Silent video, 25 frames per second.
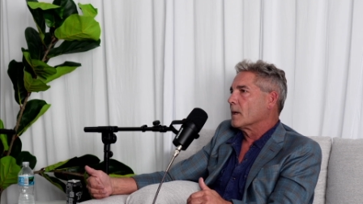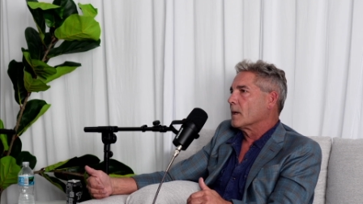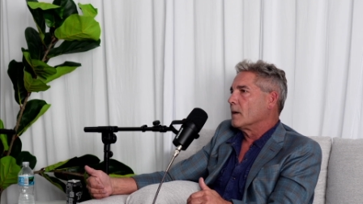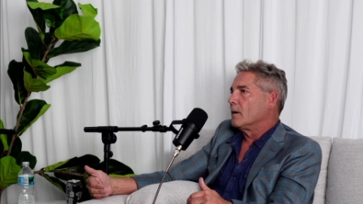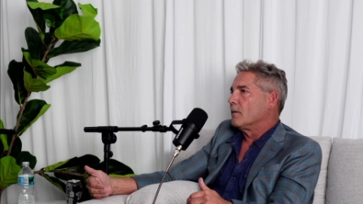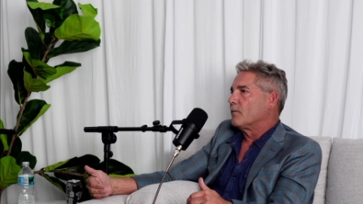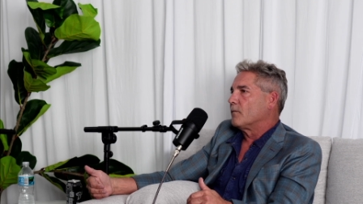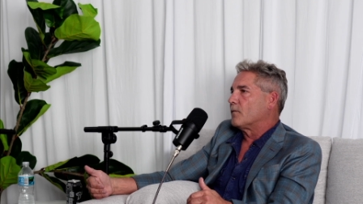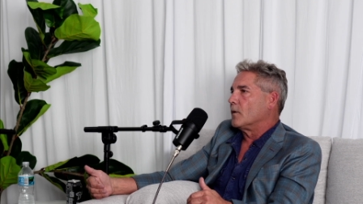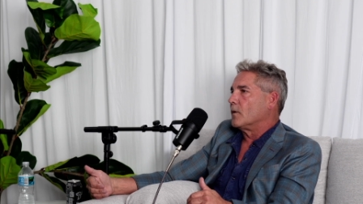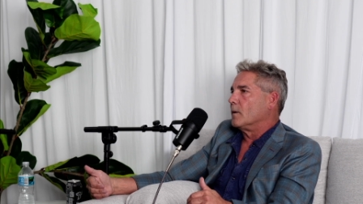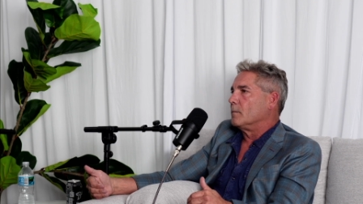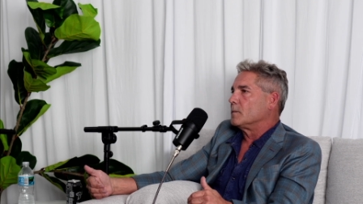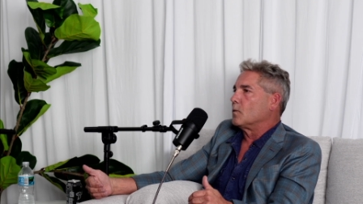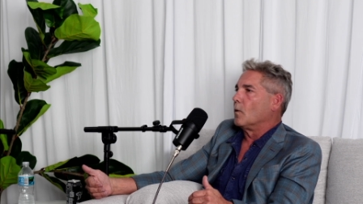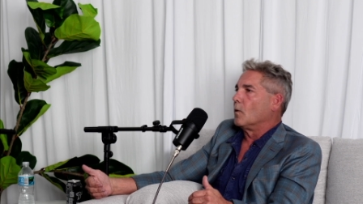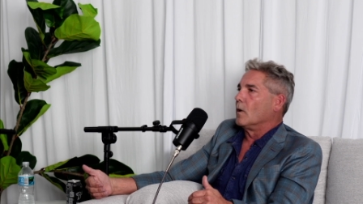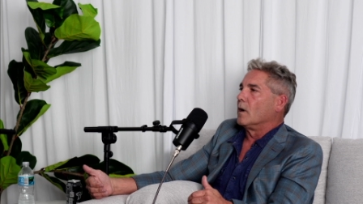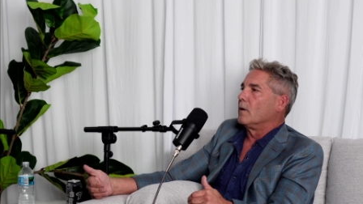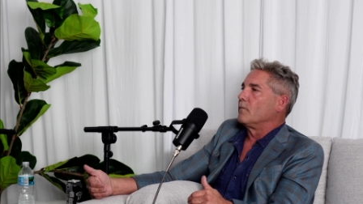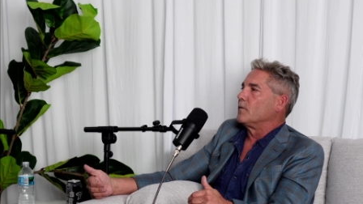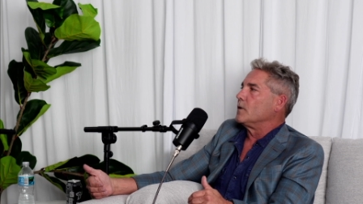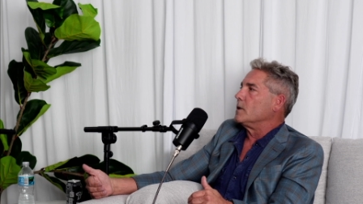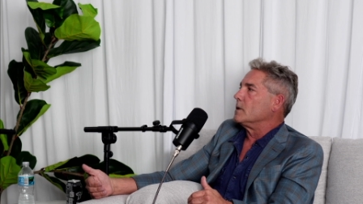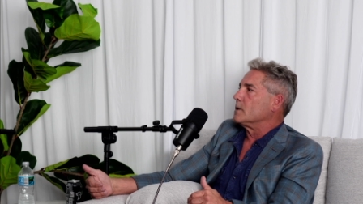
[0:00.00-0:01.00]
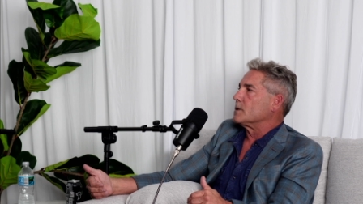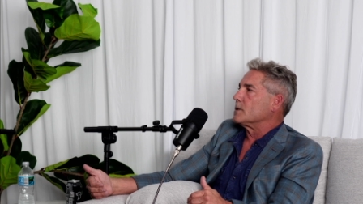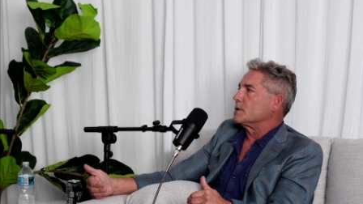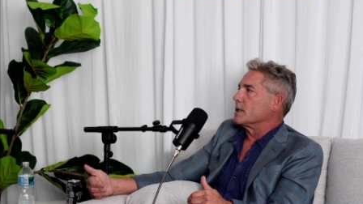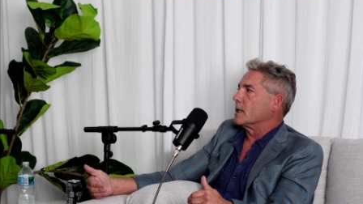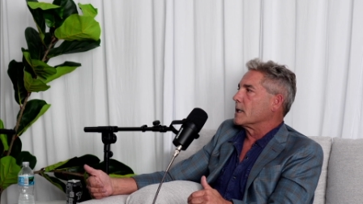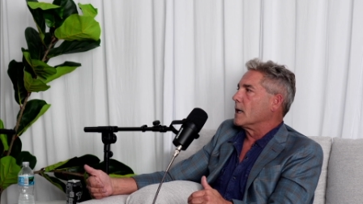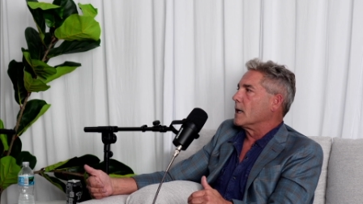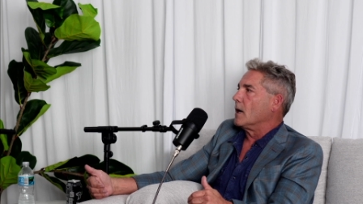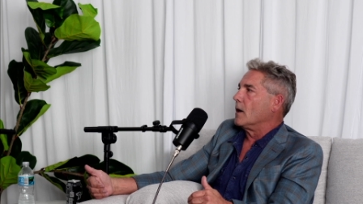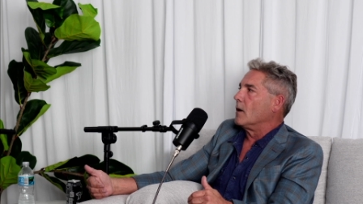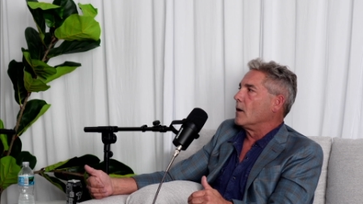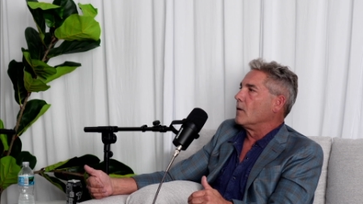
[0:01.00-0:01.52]
from 12 years
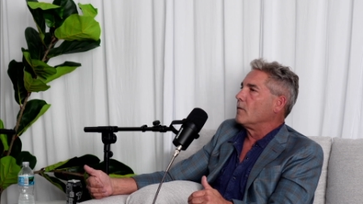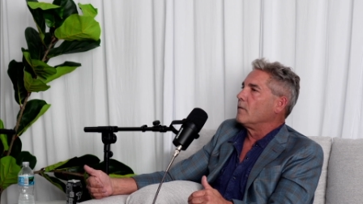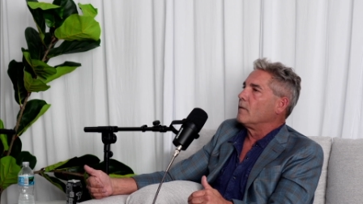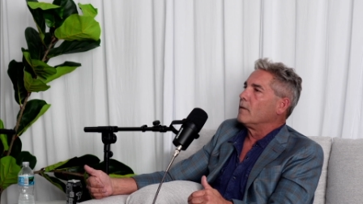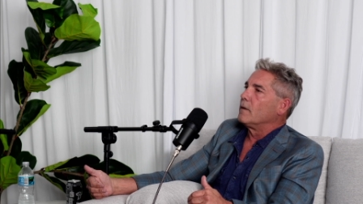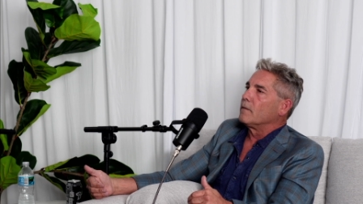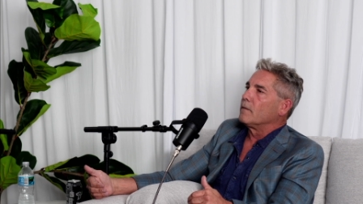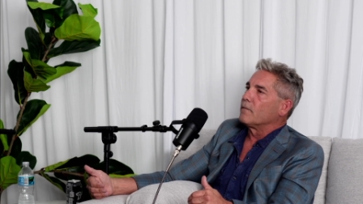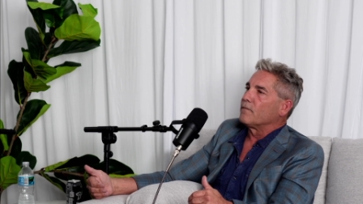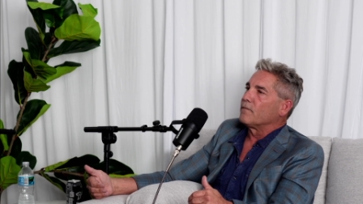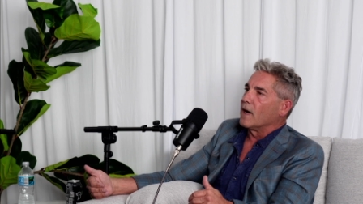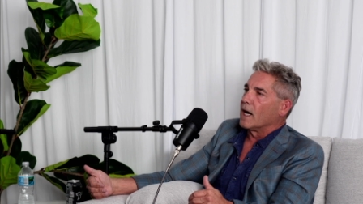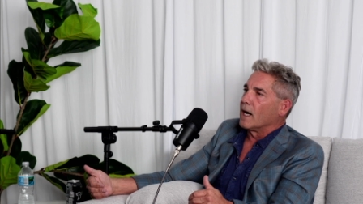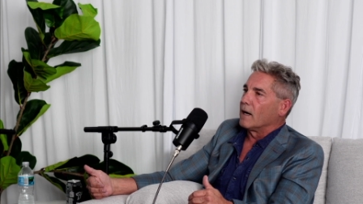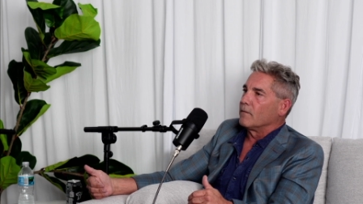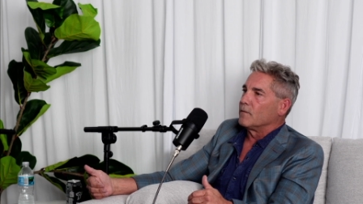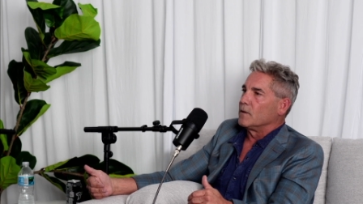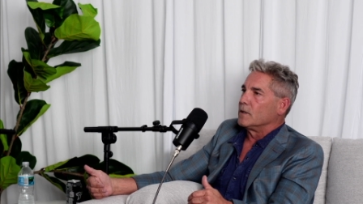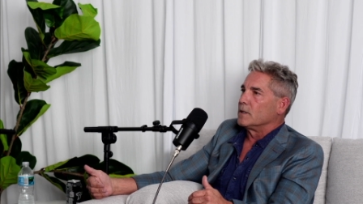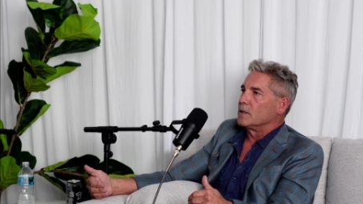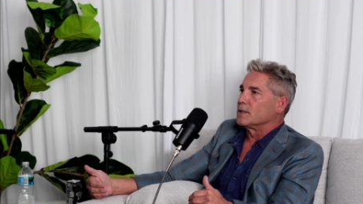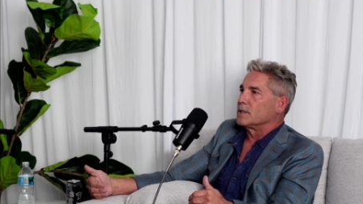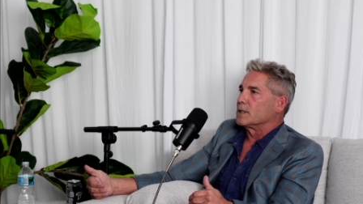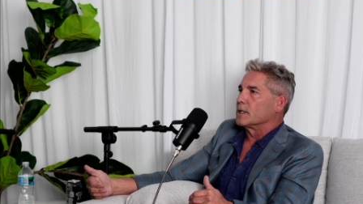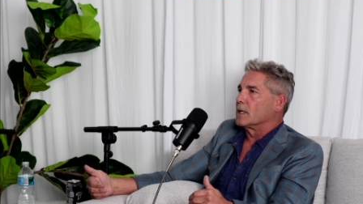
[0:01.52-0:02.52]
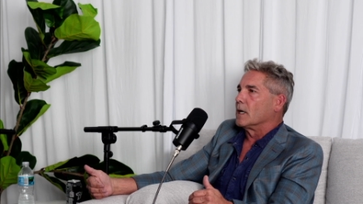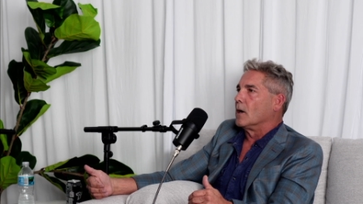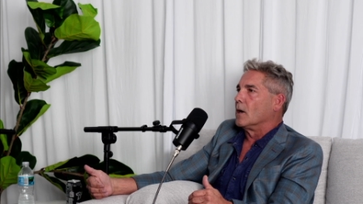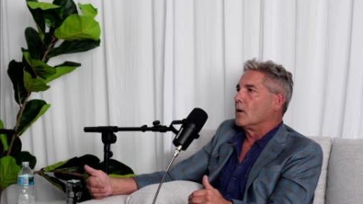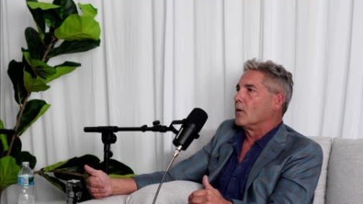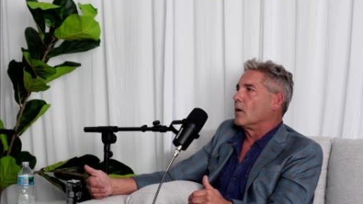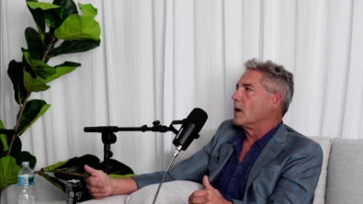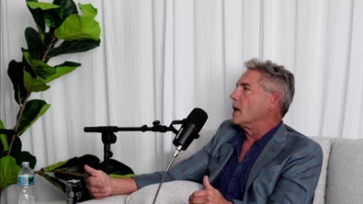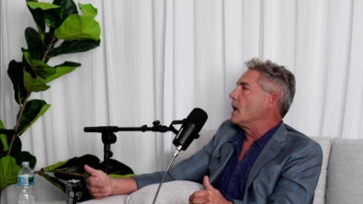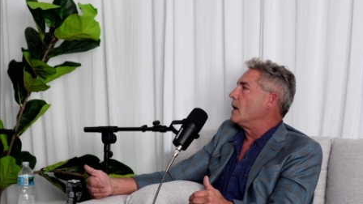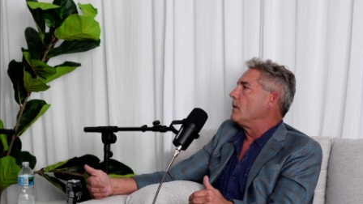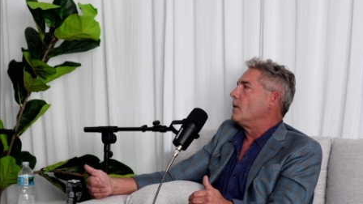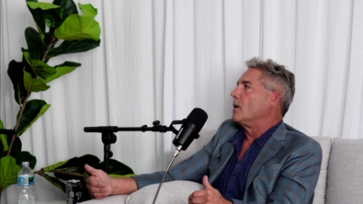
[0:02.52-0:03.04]
ago, 5 years ago,
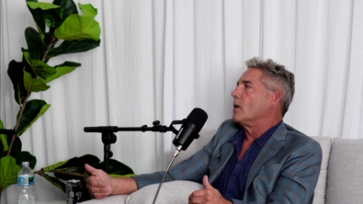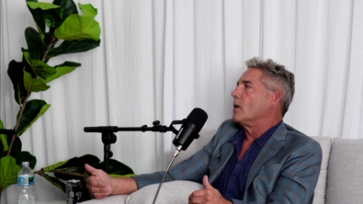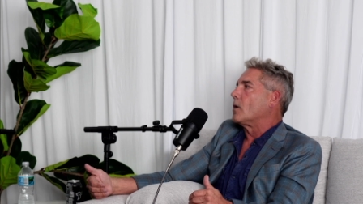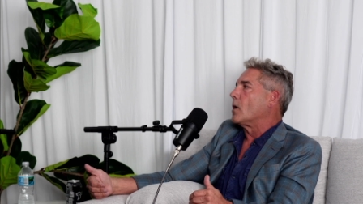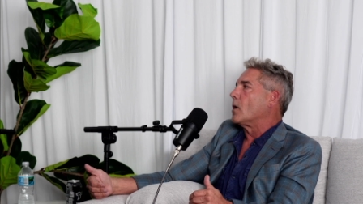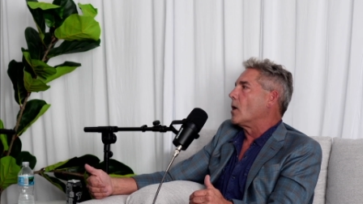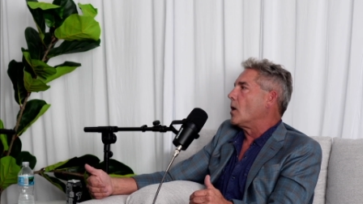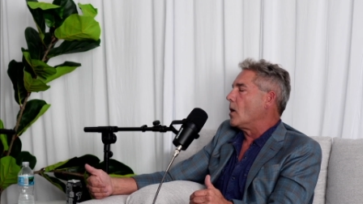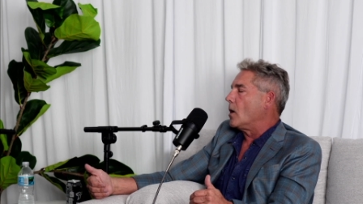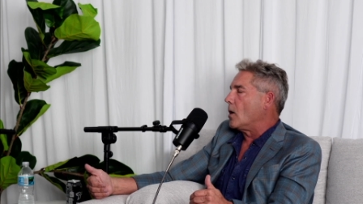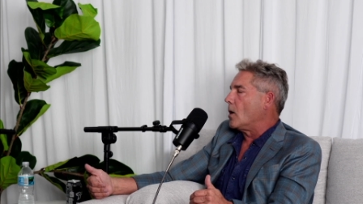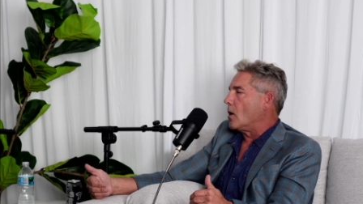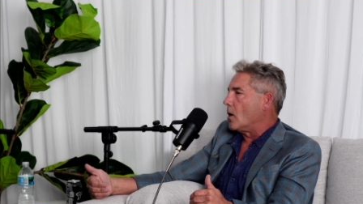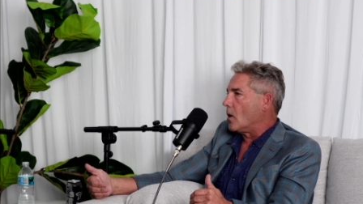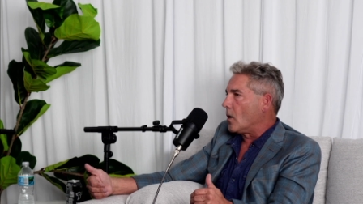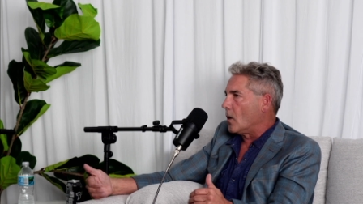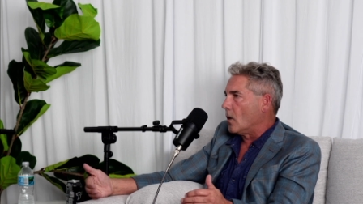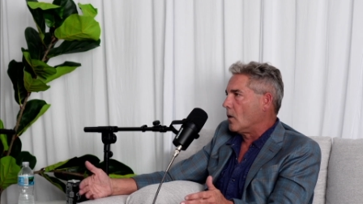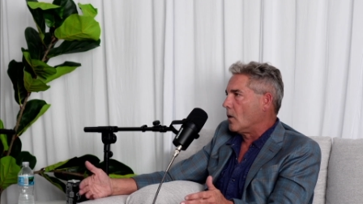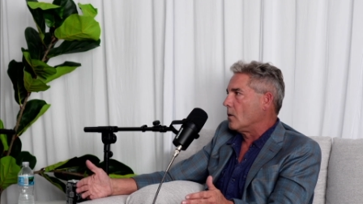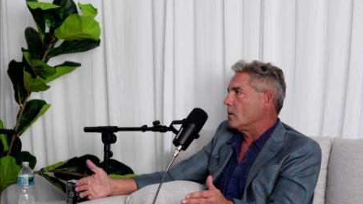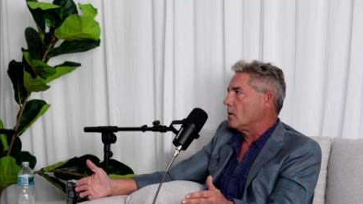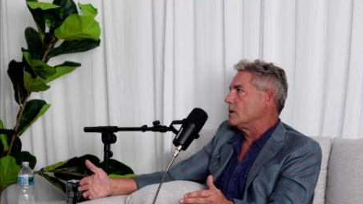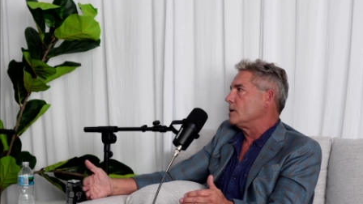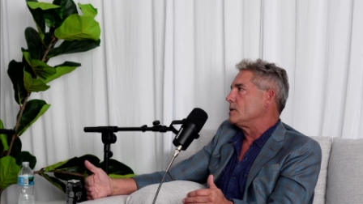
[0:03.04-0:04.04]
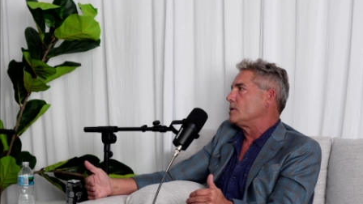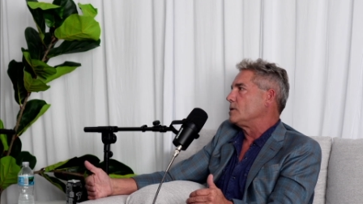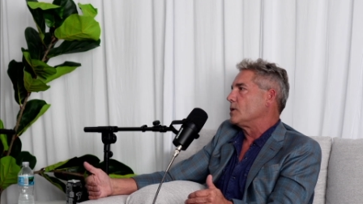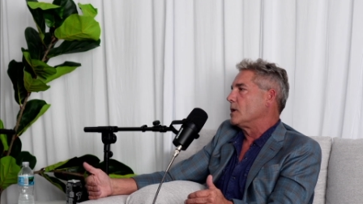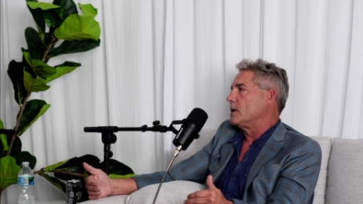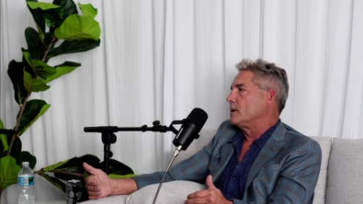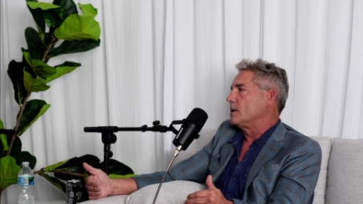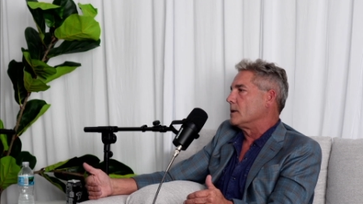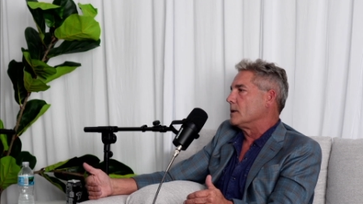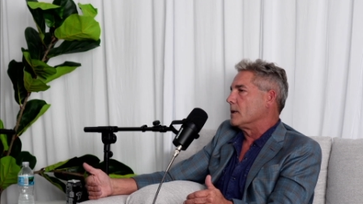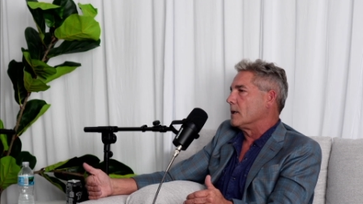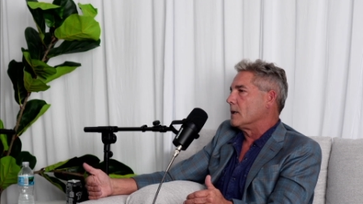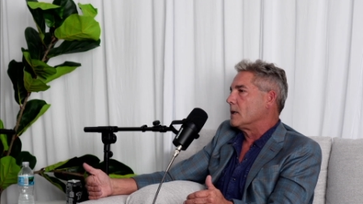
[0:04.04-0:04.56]
and their whole
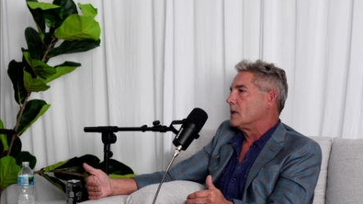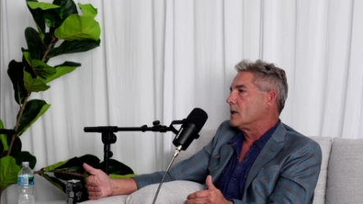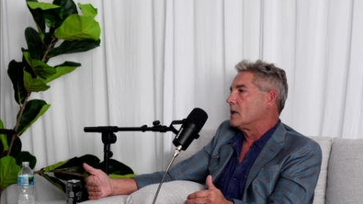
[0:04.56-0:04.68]
agenda